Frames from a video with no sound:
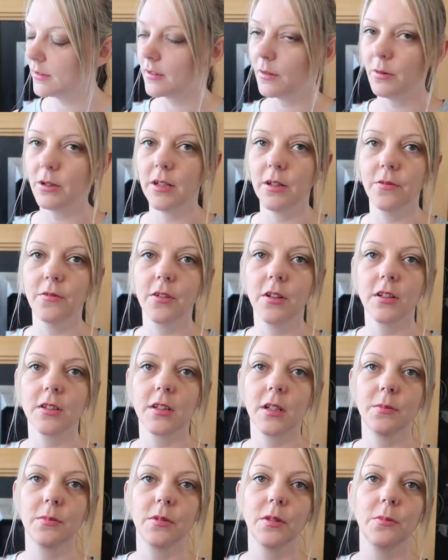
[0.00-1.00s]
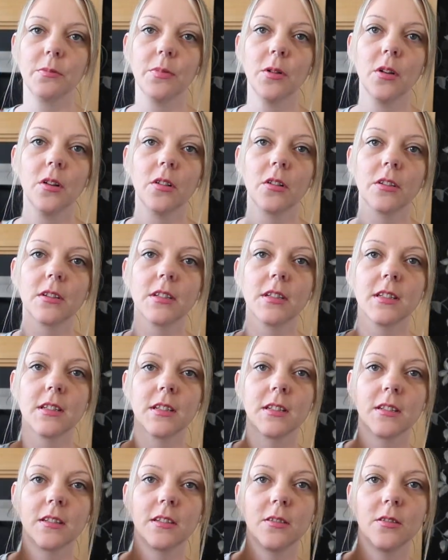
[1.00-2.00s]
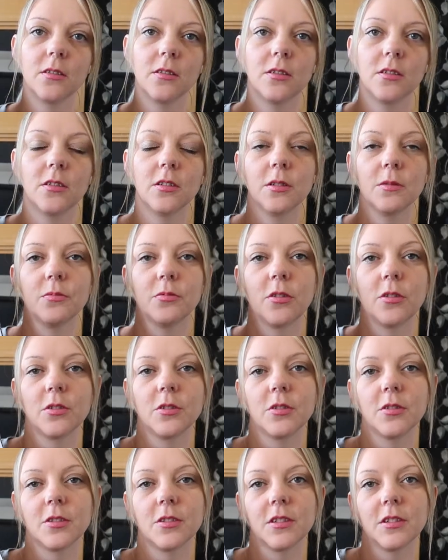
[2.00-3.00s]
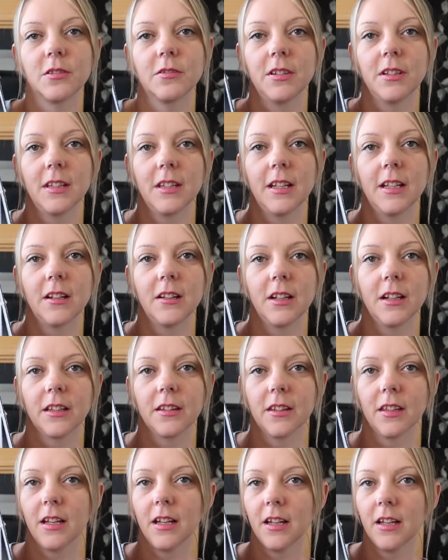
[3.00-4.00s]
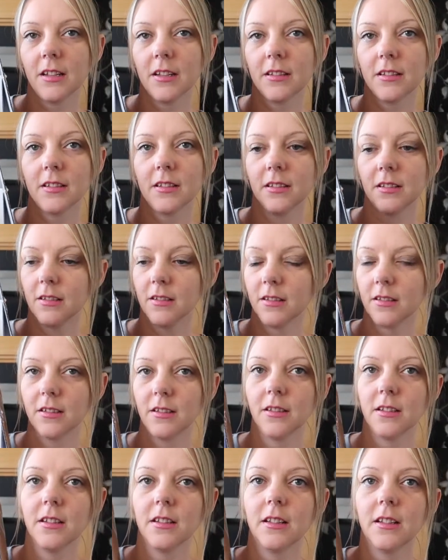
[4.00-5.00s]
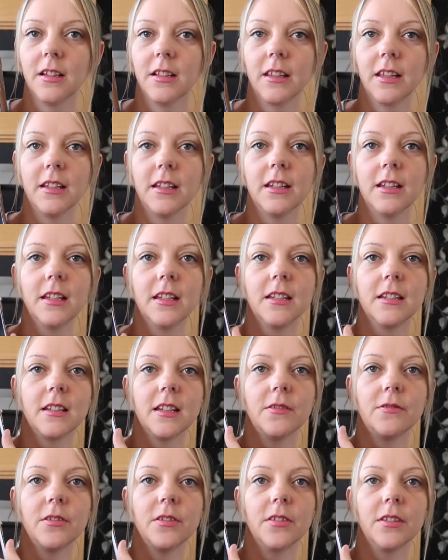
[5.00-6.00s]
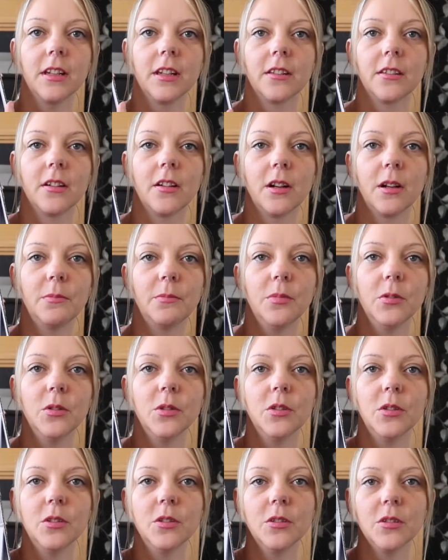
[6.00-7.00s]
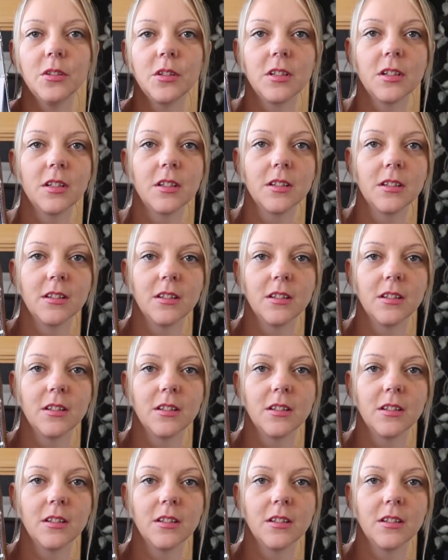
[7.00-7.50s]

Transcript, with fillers: so when you first open the box all the products are in there like that and then here's everything that I bought